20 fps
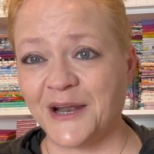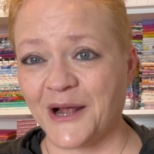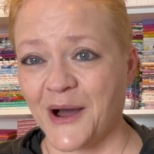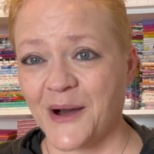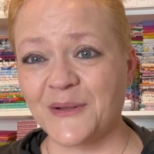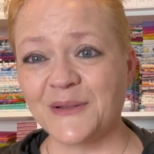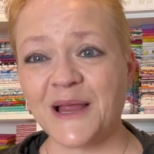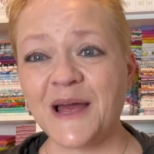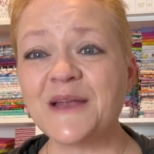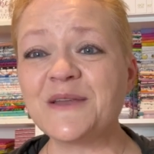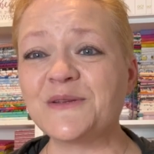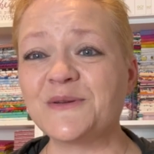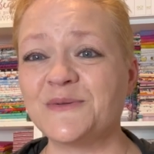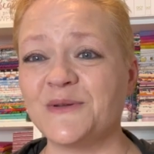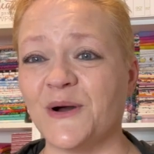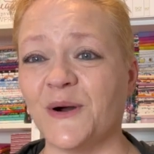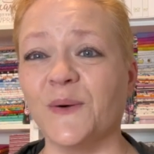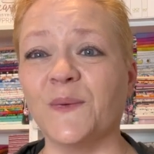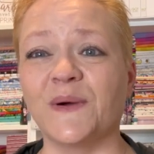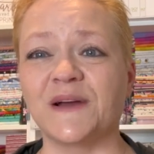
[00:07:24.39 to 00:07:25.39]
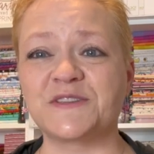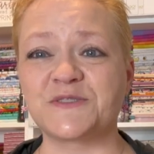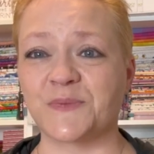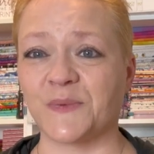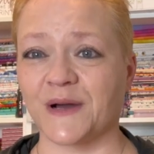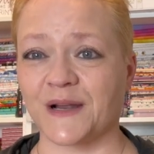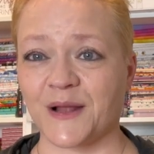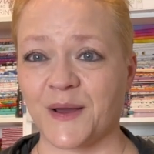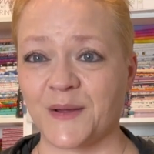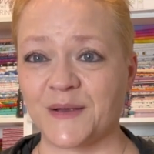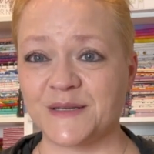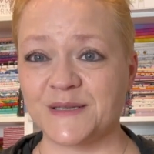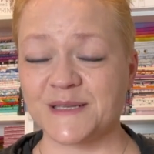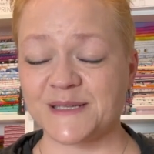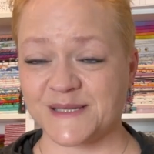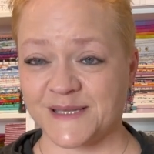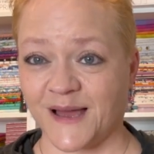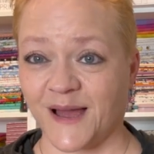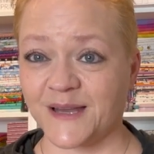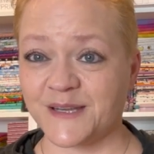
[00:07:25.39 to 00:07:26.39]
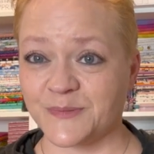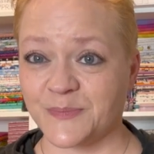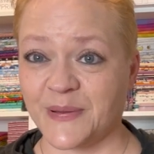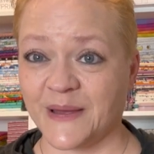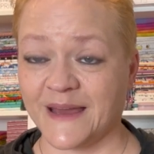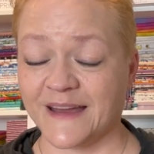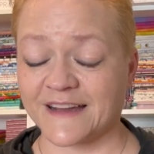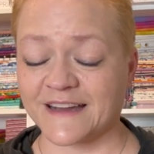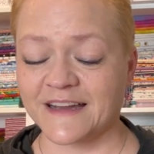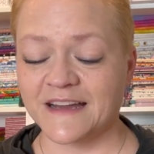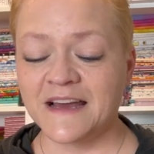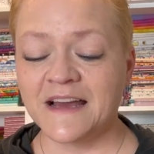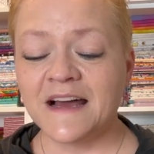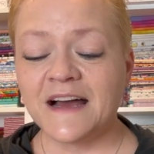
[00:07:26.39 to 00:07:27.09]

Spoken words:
I'll let you know which one I decide to pick.